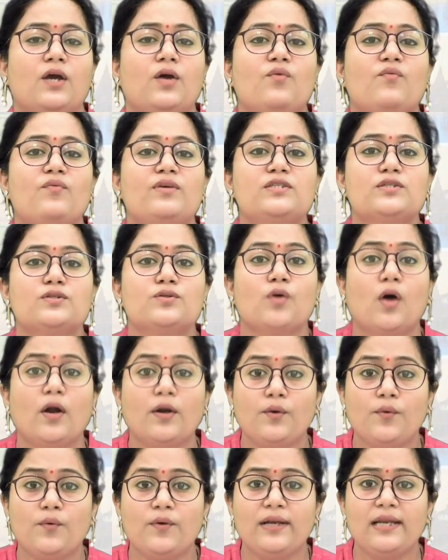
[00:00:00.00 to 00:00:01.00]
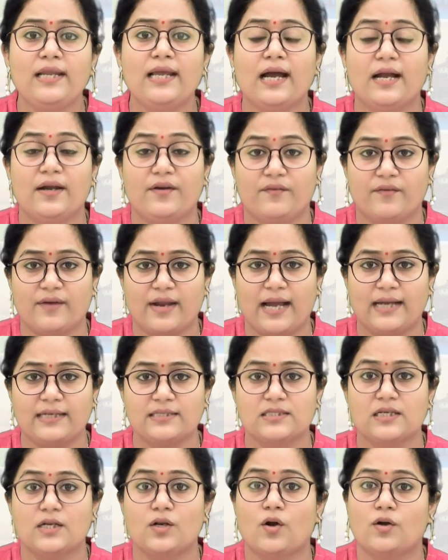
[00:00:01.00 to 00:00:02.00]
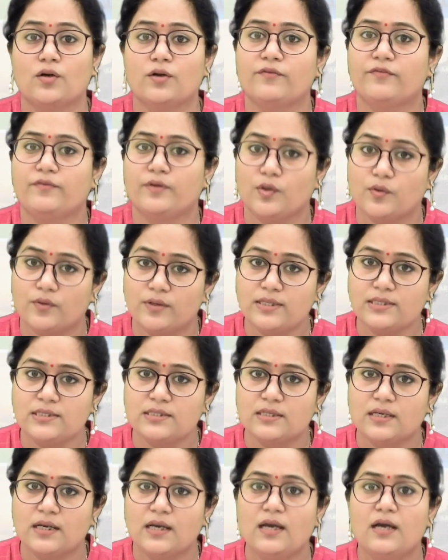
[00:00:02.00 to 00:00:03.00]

which not only attracts a lot of tourists,